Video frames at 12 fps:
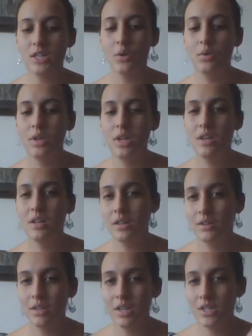I
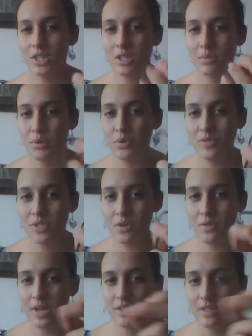clearly just proved to
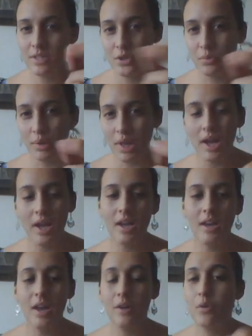you that it's a 2-ply,
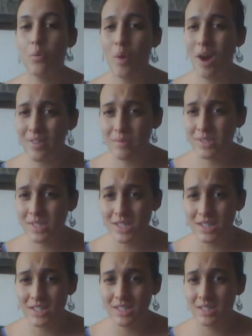and I don't know why they would
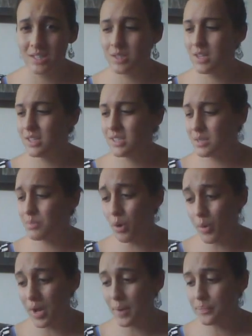suggest it's a
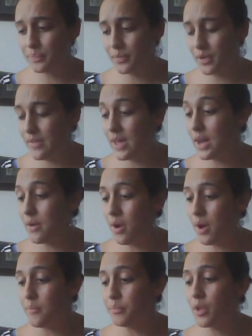sport weight. And
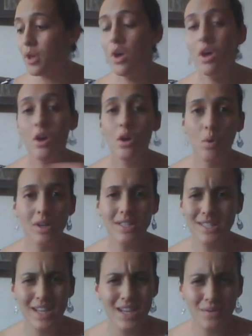then go on
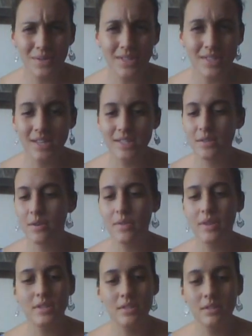to say use a size 0.
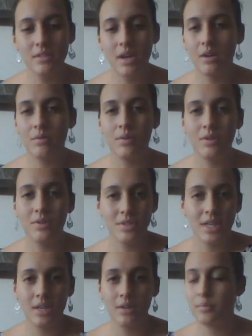I don't
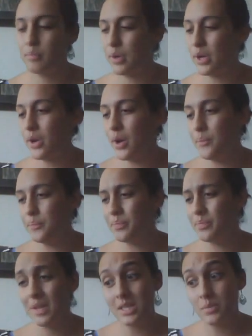understand, but
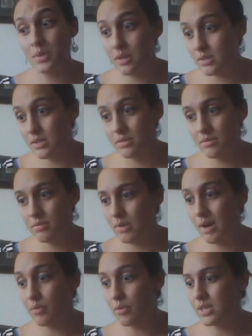that's what
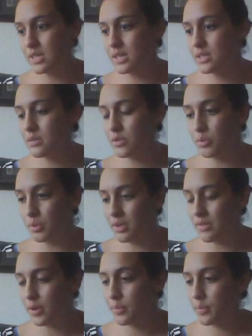Ravelry says. Don't
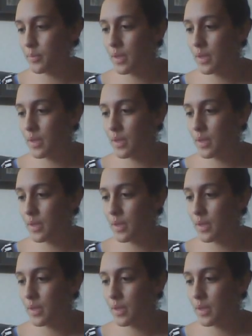believe it.